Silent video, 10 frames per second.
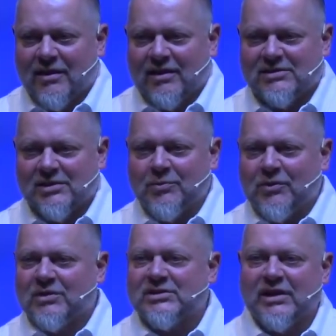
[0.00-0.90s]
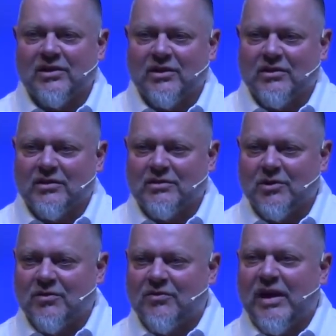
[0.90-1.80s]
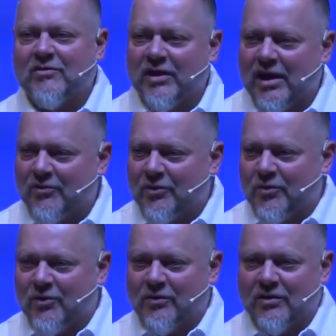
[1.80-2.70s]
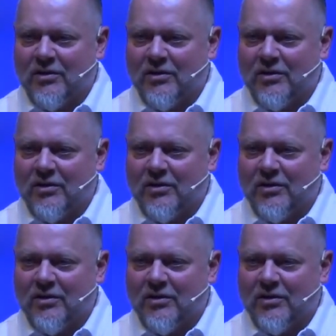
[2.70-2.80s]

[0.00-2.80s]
as simple as I could, to a five and a half year old